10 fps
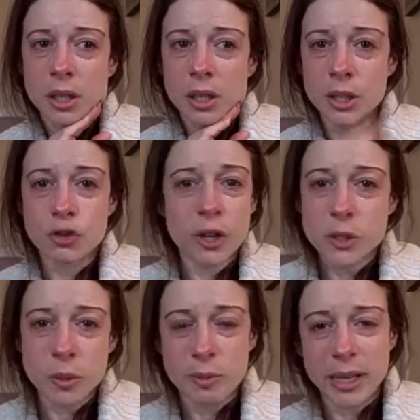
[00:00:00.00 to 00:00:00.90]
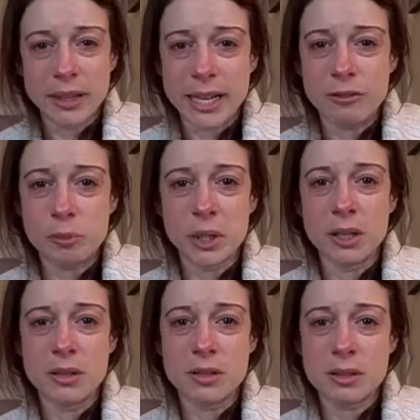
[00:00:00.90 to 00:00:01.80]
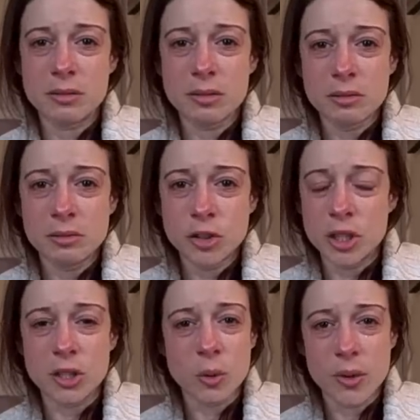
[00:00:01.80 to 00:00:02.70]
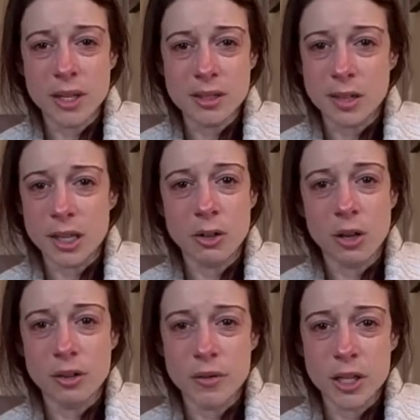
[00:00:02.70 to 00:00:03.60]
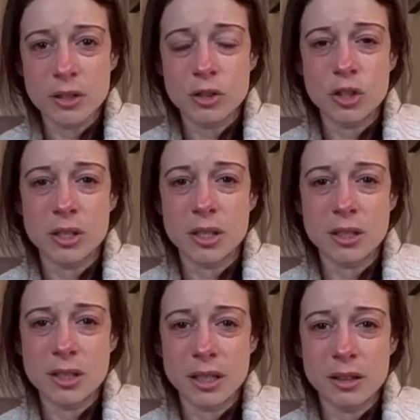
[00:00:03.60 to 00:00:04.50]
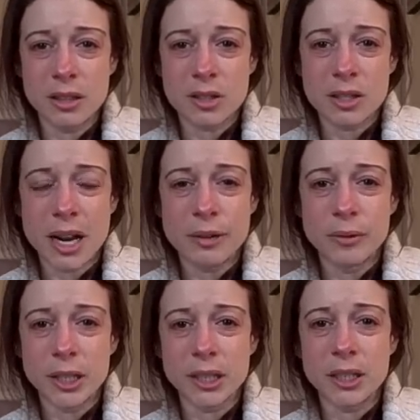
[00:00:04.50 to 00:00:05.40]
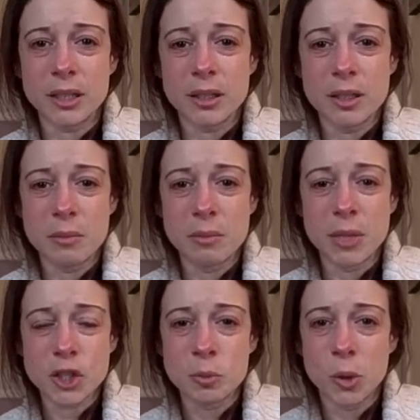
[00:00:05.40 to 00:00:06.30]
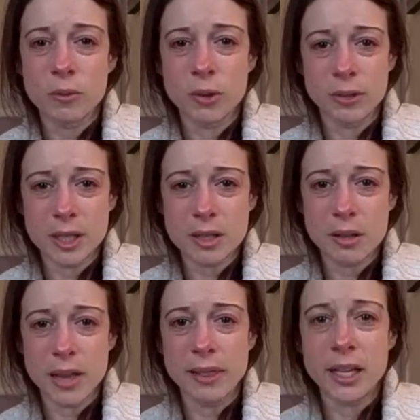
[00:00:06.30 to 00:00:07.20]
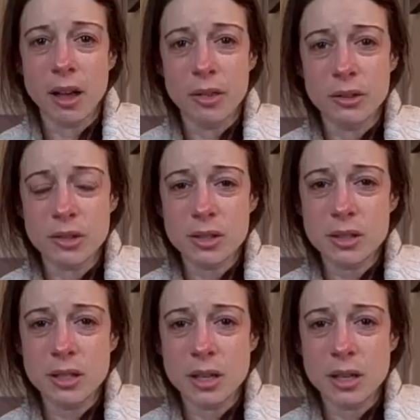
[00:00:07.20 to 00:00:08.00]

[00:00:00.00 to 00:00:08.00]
entrust with my life because she's the one that studied all of this. She says that it's not really much more of a risk than the others.